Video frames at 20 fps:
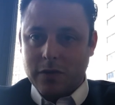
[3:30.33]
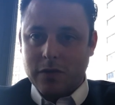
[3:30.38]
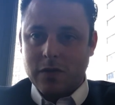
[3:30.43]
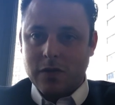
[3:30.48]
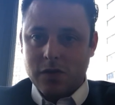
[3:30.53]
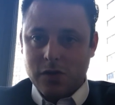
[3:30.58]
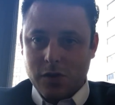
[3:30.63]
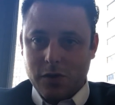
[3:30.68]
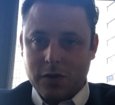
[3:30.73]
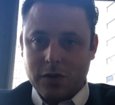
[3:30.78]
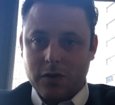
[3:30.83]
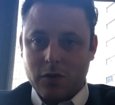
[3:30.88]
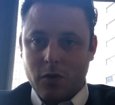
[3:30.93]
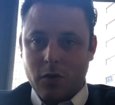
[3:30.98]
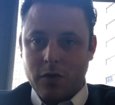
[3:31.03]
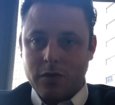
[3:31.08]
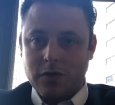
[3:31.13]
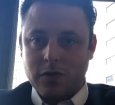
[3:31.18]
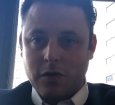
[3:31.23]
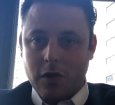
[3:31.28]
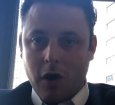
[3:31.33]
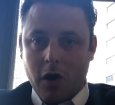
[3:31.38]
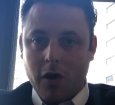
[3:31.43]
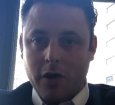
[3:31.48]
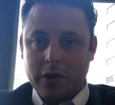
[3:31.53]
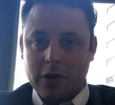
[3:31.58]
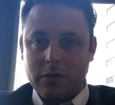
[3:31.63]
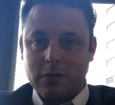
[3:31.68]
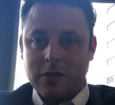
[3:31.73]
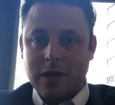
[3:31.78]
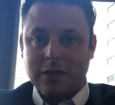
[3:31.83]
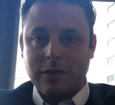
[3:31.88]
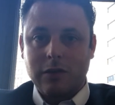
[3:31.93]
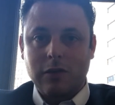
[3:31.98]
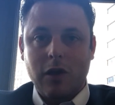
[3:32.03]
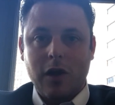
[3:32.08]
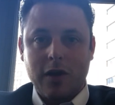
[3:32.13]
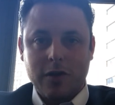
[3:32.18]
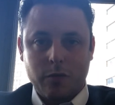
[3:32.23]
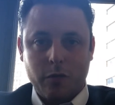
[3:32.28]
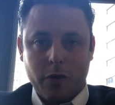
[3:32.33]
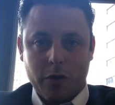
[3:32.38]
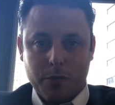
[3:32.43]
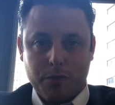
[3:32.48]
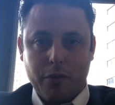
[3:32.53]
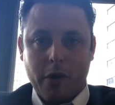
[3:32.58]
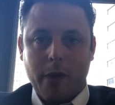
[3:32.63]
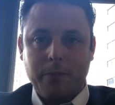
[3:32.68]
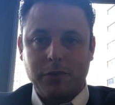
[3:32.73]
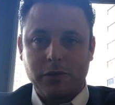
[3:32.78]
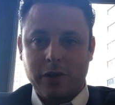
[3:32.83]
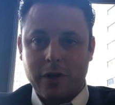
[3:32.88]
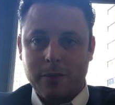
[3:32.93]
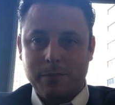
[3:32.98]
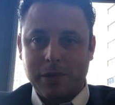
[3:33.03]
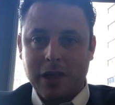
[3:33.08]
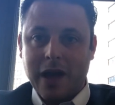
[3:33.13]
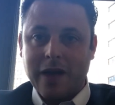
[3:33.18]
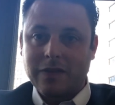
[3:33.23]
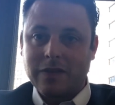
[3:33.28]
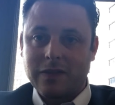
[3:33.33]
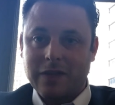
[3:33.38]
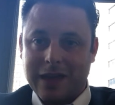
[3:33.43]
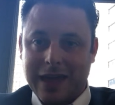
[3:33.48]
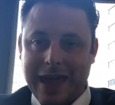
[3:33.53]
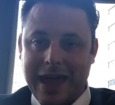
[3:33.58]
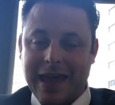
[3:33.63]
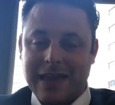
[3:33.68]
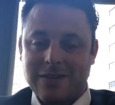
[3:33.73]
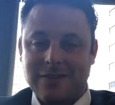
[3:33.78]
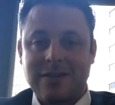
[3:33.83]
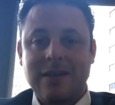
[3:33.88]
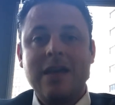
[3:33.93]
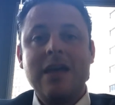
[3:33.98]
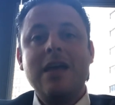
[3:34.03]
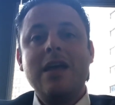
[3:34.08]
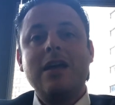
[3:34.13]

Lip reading: to the circuit courts to argue that the laws weren't properly applied to the case.